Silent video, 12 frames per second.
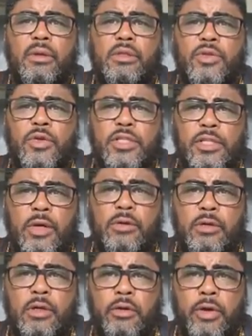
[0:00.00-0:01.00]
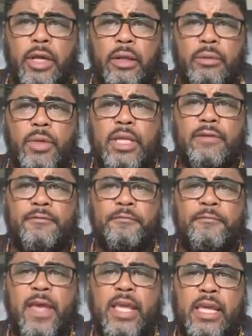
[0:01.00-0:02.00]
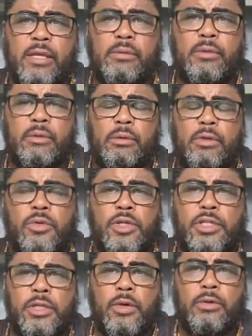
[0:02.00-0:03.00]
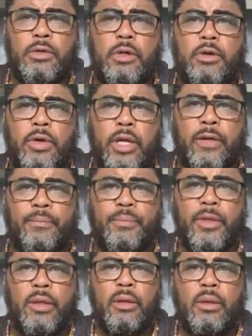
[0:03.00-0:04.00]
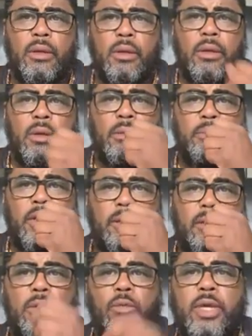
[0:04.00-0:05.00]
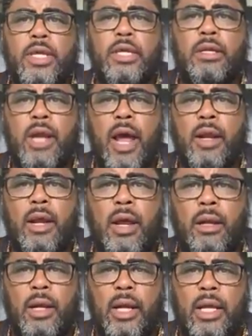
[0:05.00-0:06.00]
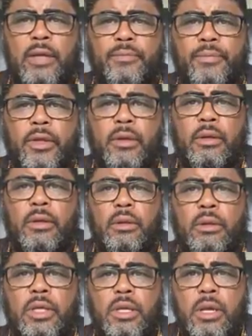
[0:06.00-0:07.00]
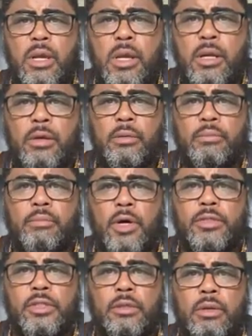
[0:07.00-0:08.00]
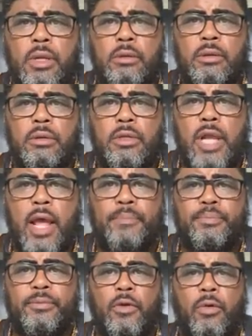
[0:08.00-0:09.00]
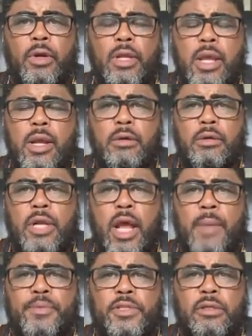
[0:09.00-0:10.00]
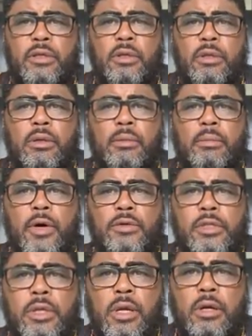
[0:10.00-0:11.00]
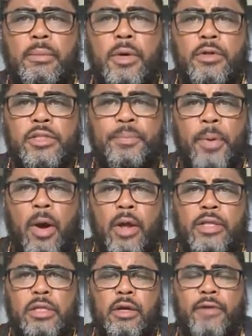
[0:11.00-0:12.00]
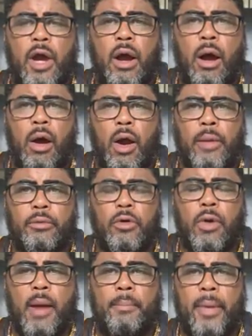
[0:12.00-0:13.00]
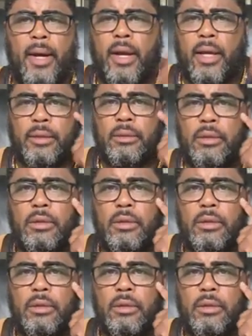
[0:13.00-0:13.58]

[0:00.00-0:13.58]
to a certain degree. We can fake it to a certain degree. But we cannot hide the innermost depth or inner depths, most innermost parts of our heart or our mind